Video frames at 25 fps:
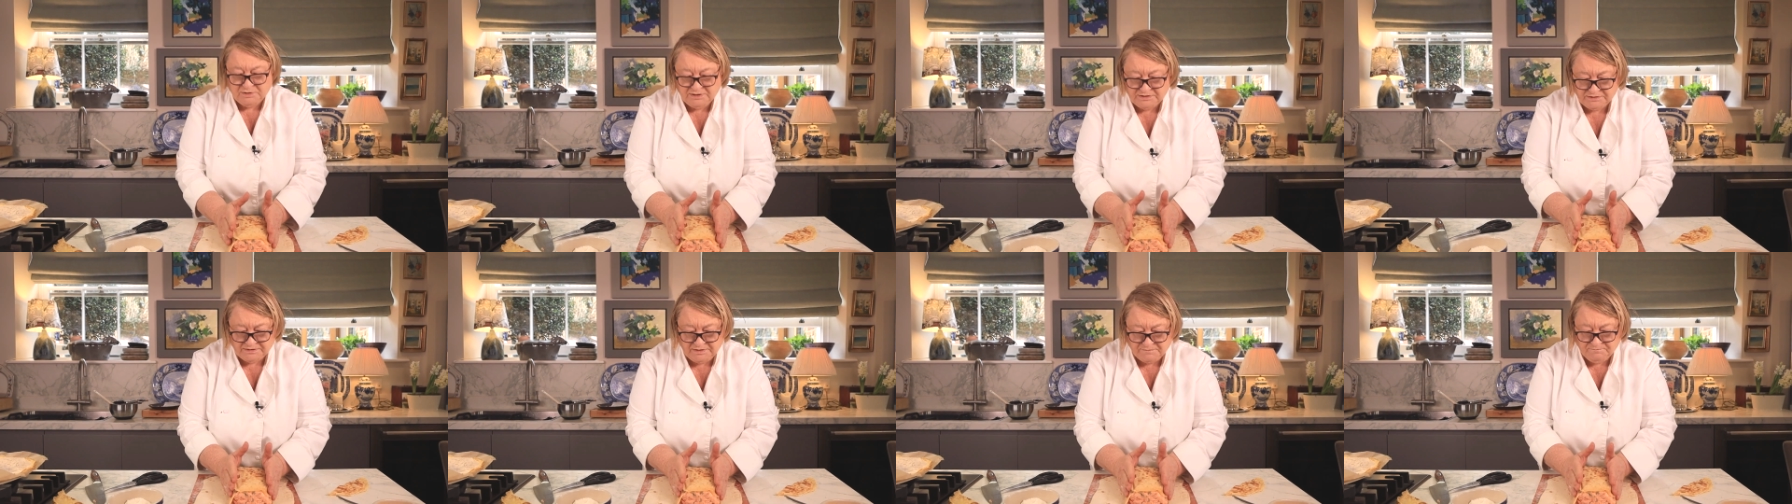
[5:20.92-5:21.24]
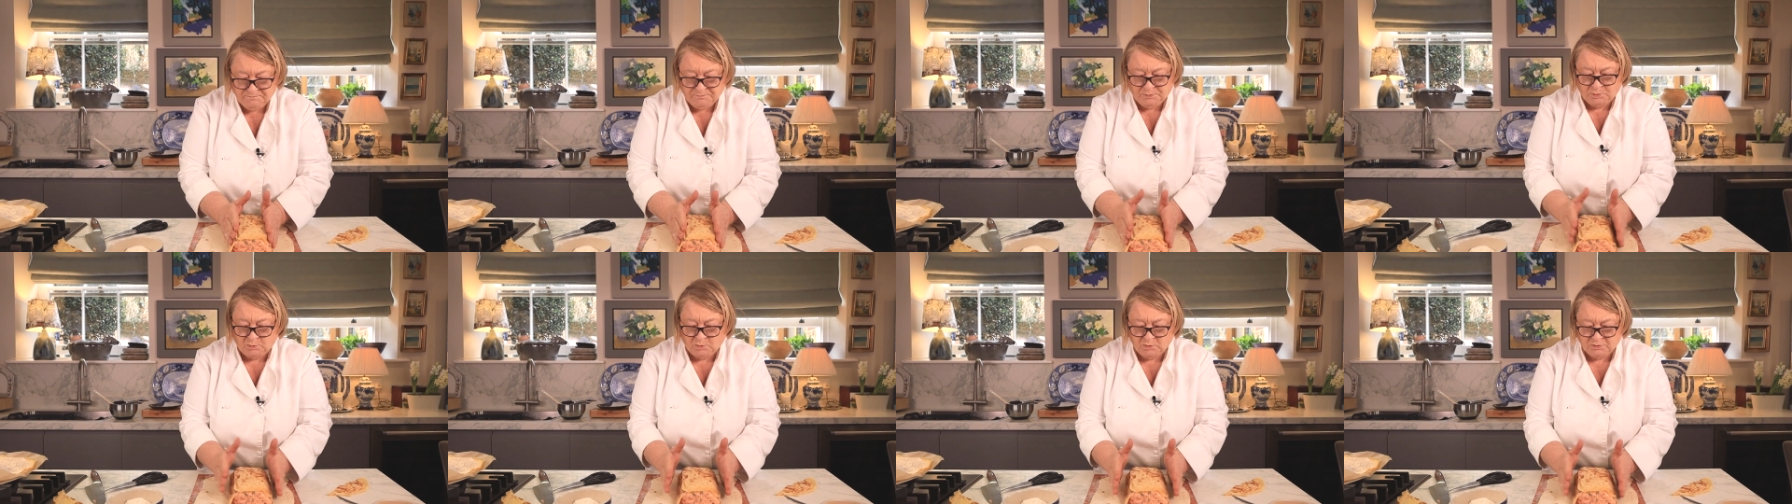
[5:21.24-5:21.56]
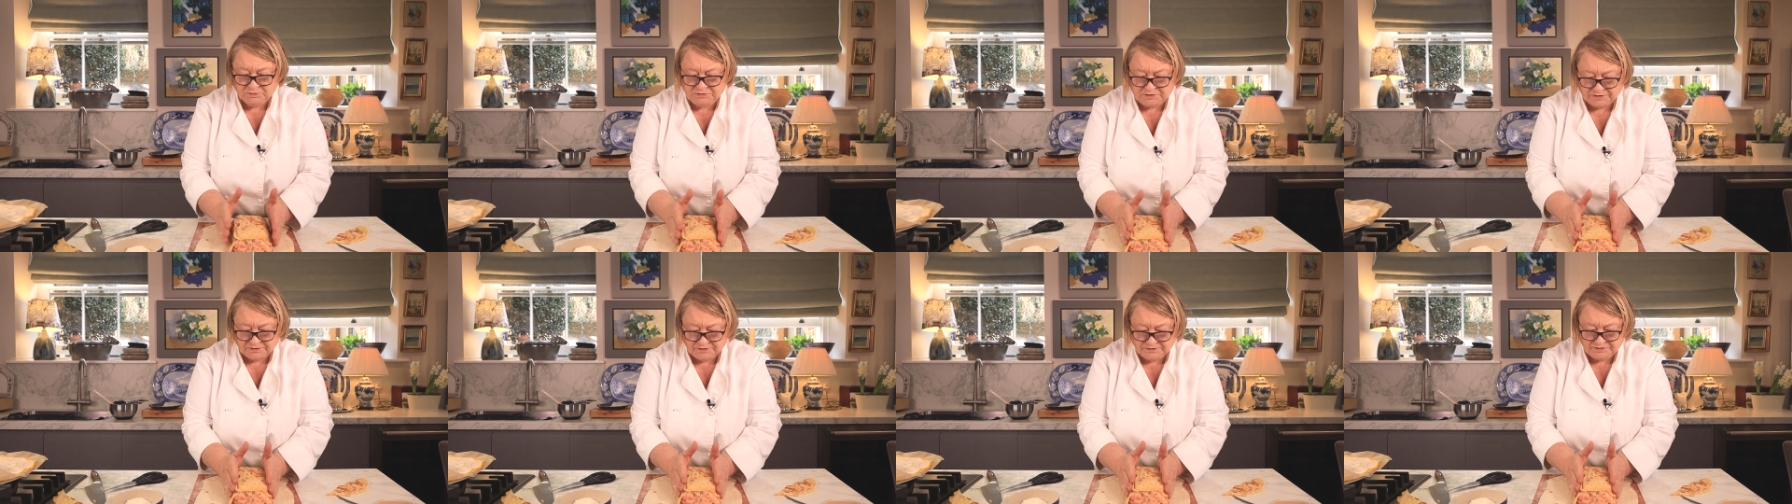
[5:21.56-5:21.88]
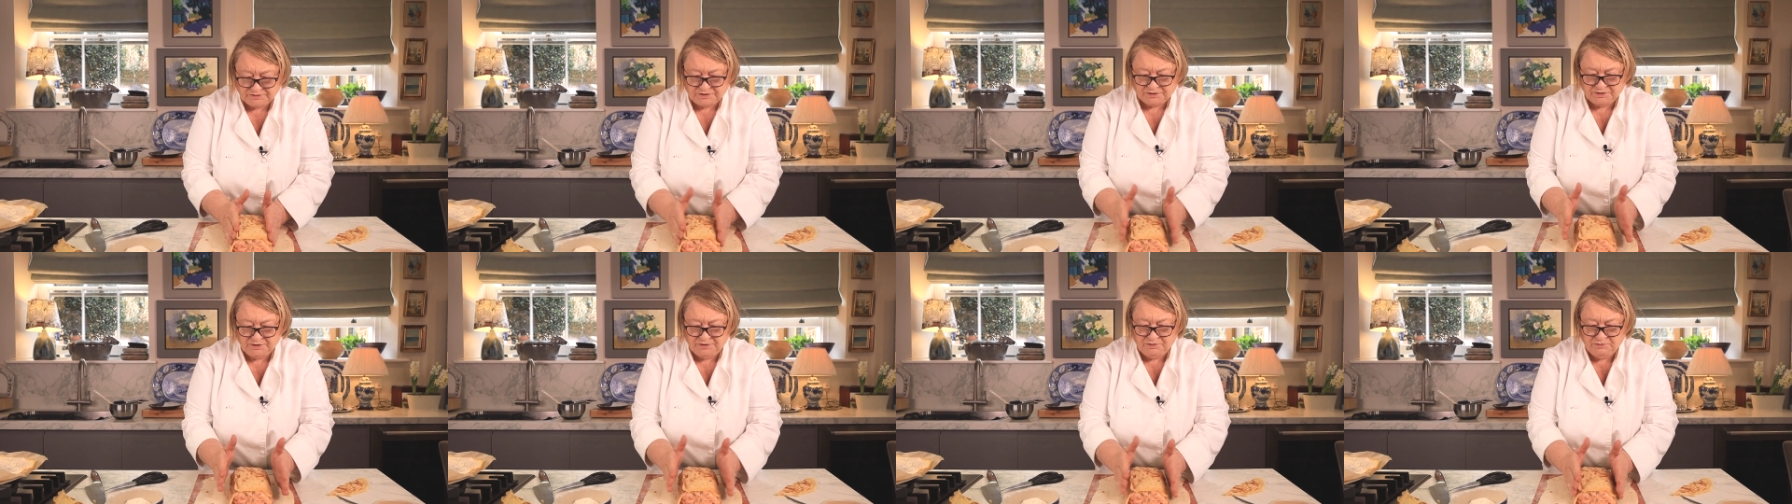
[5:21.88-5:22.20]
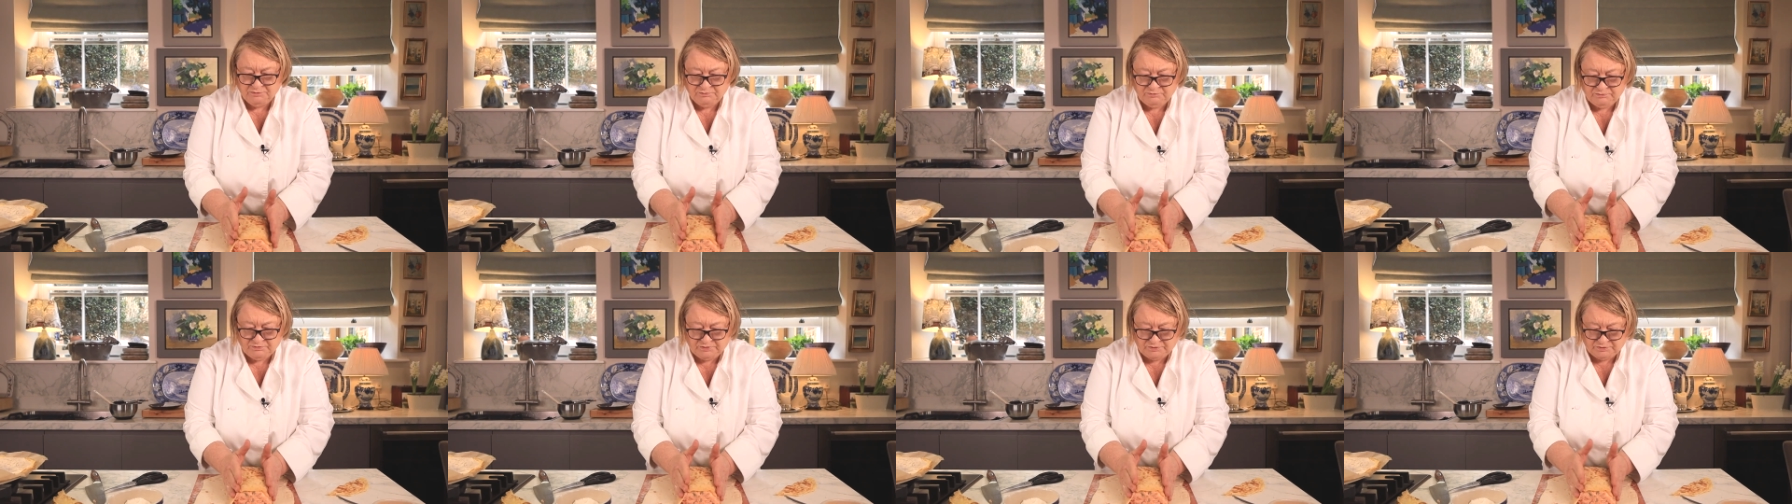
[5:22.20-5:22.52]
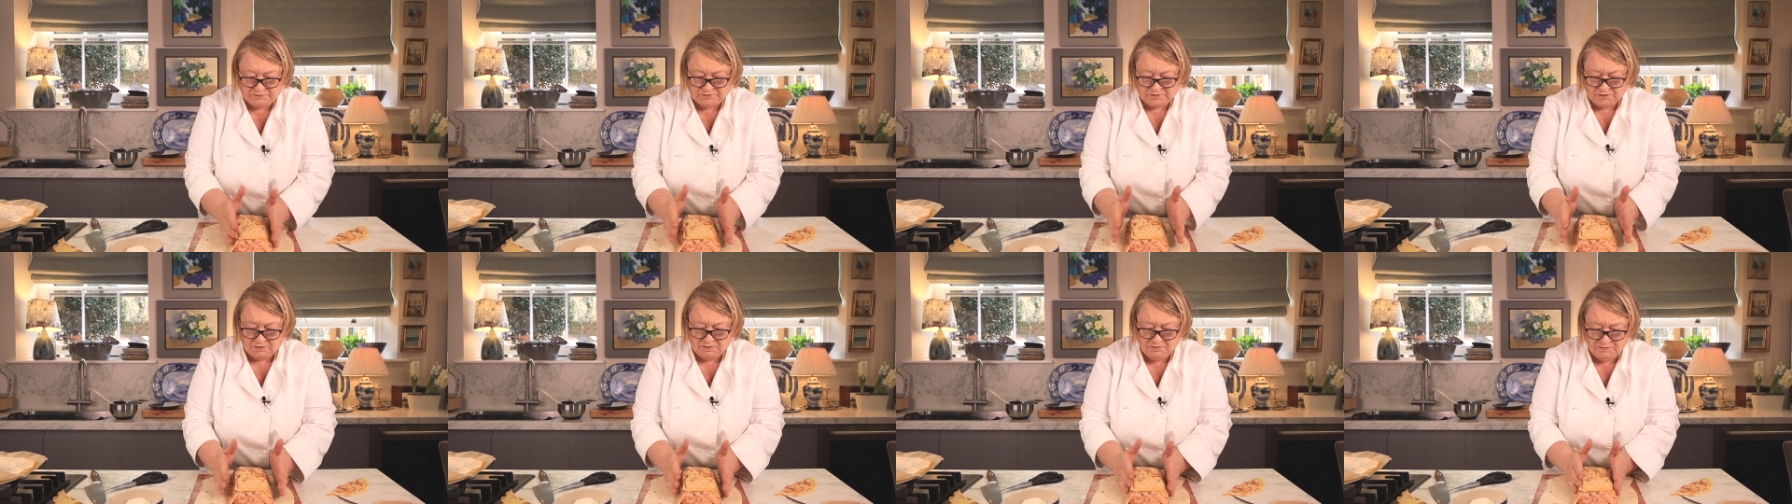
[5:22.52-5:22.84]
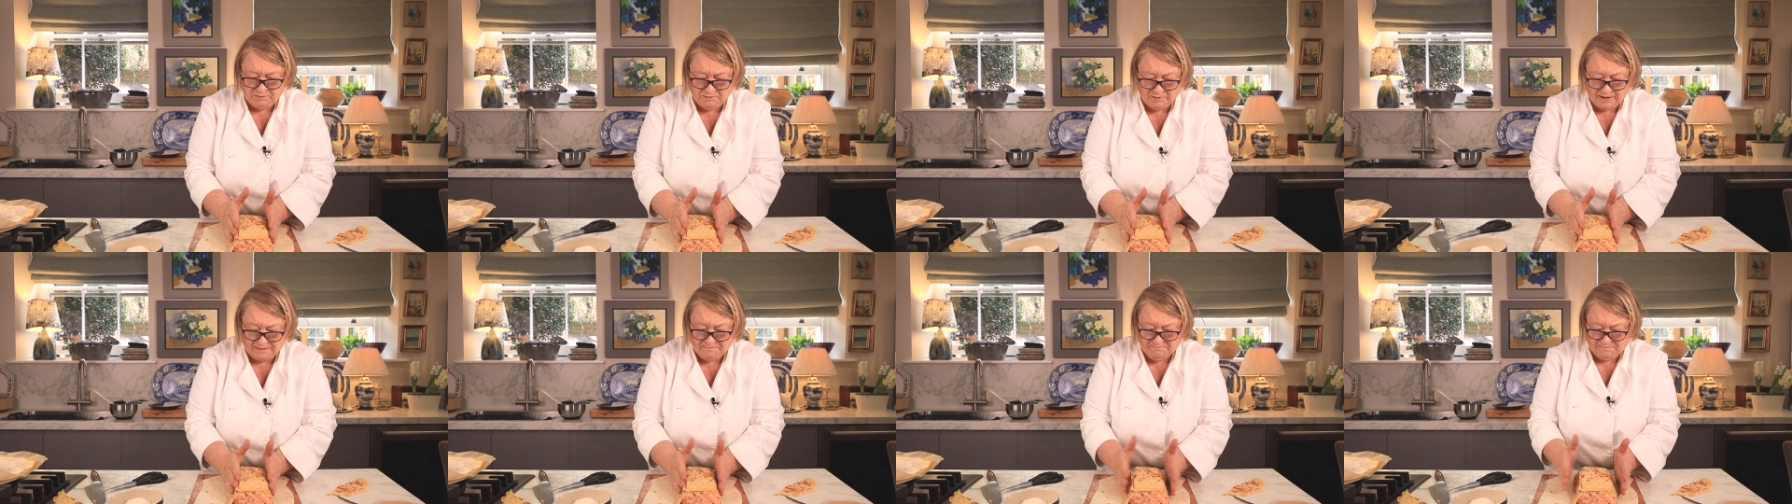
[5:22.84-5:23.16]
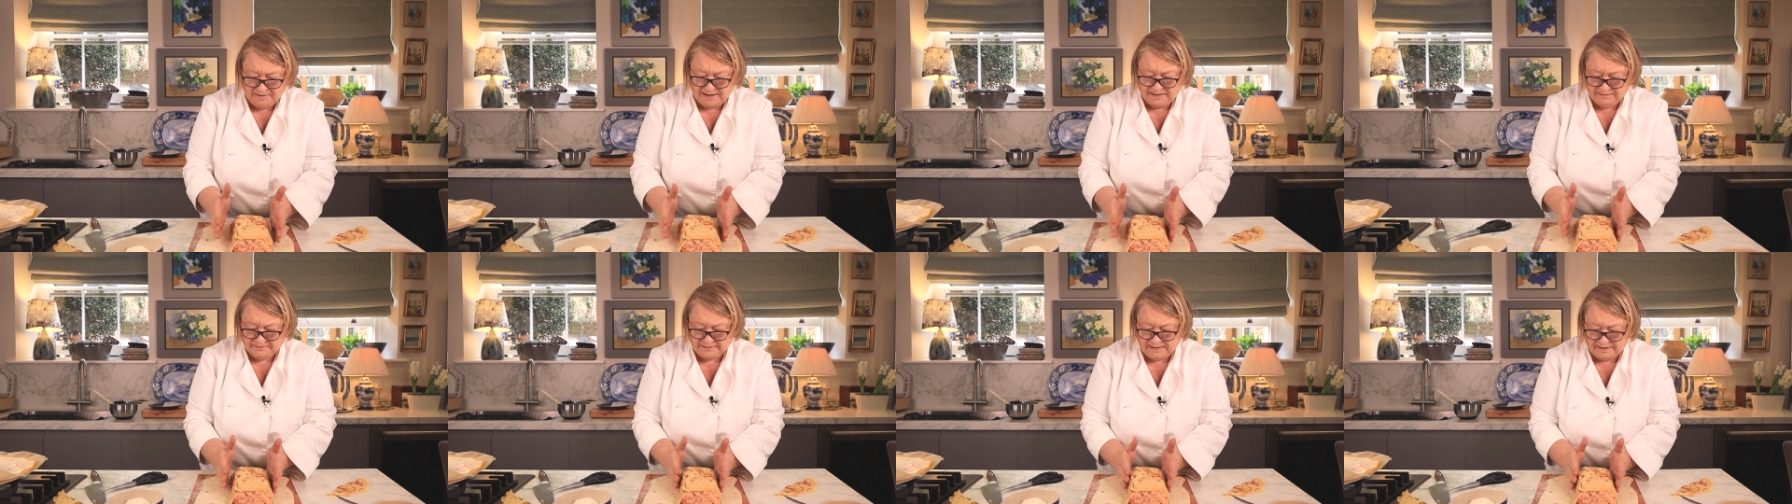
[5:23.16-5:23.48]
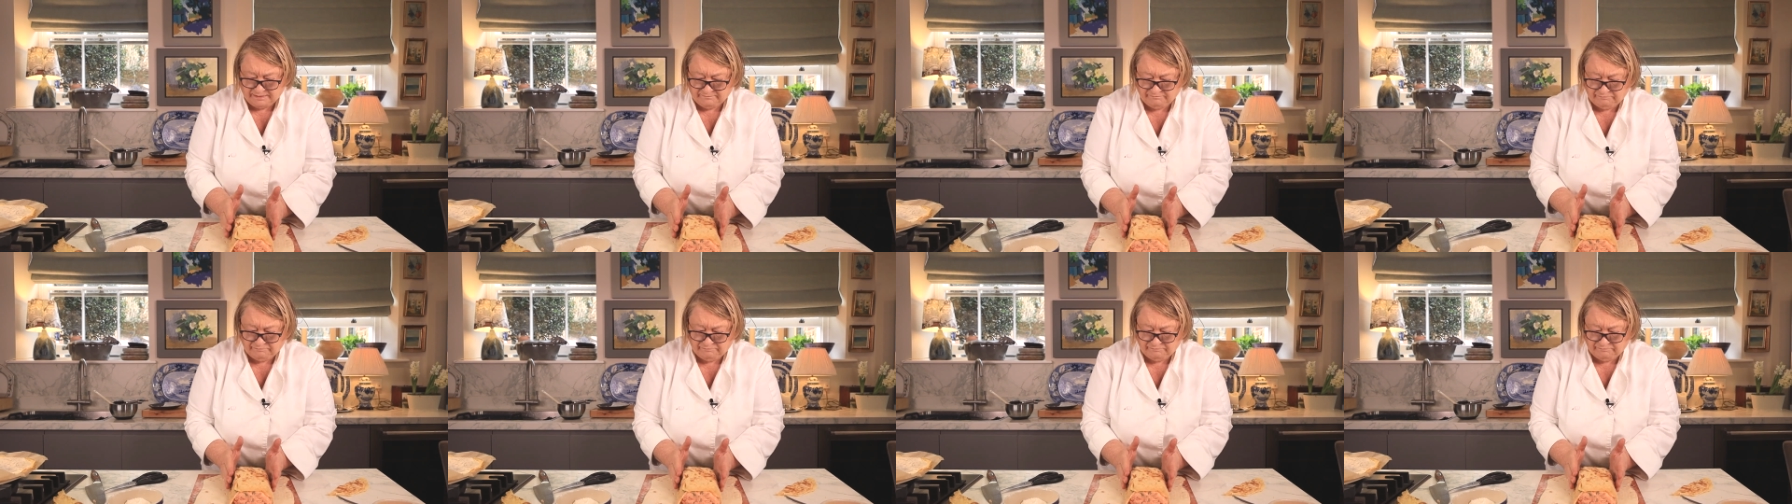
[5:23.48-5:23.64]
is important, you go and make that